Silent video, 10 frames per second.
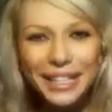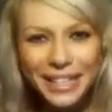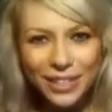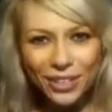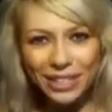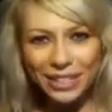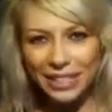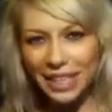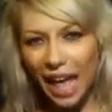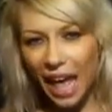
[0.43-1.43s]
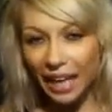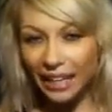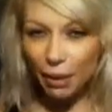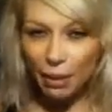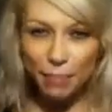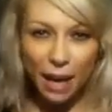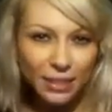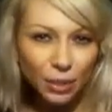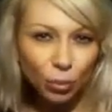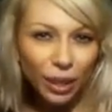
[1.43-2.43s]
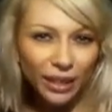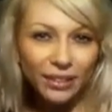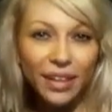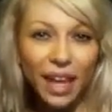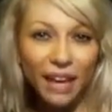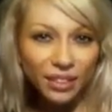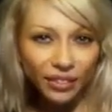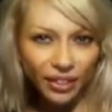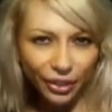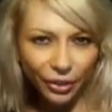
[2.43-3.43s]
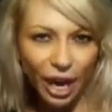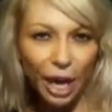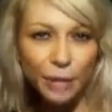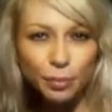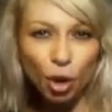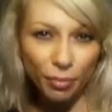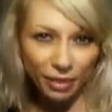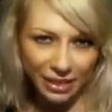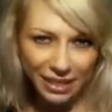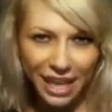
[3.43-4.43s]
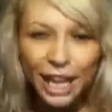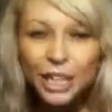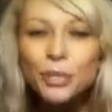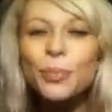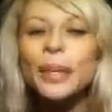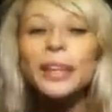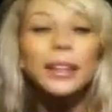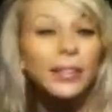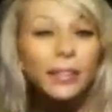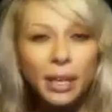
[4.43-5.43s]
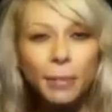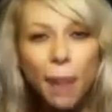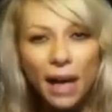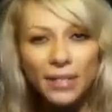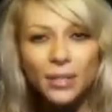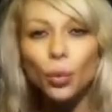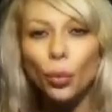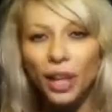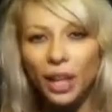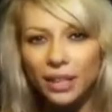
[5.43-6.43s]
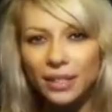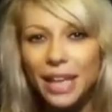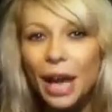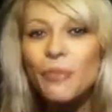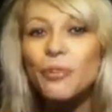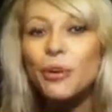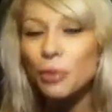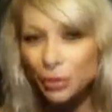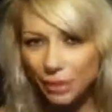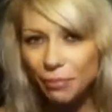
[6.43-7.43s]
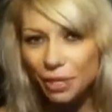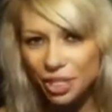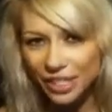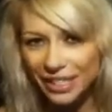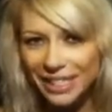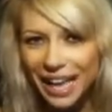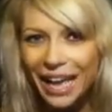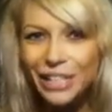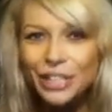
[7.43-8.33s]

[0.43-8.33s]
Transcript: my dear students, in my best weekend ever video, I promised to pick the three best weekends from your submissions.